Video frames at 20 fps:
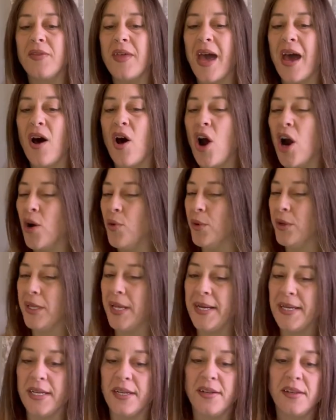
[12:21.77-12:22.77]
that aren't
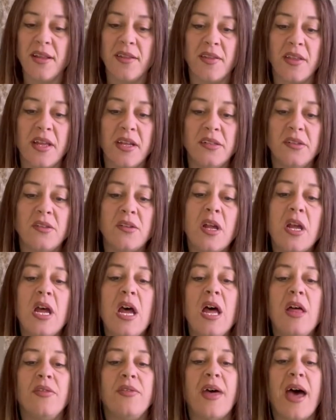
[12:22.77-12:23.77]
related to this,
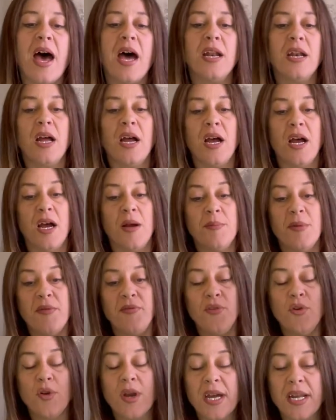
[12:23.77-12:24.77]
that um, if
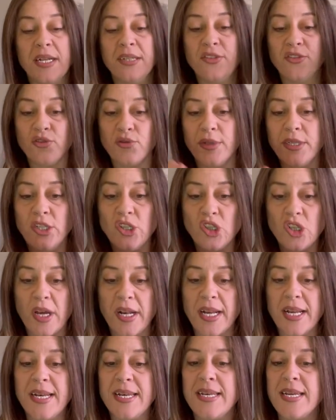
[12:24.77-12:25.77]
you kind of screenshot
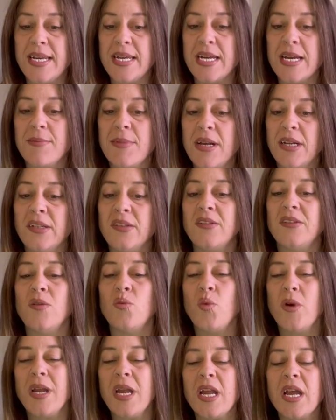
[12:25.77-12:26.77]
it and D M us, then
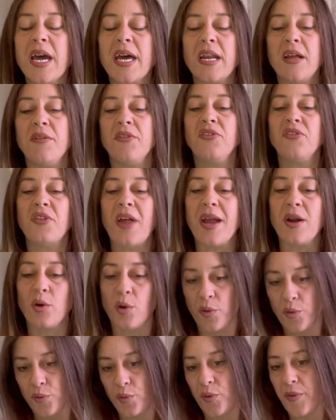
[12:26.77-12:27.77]
we can kind of cycle
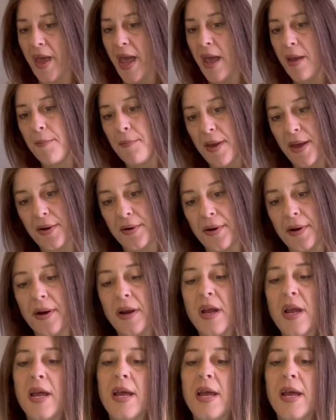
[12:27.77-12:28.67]
through that better.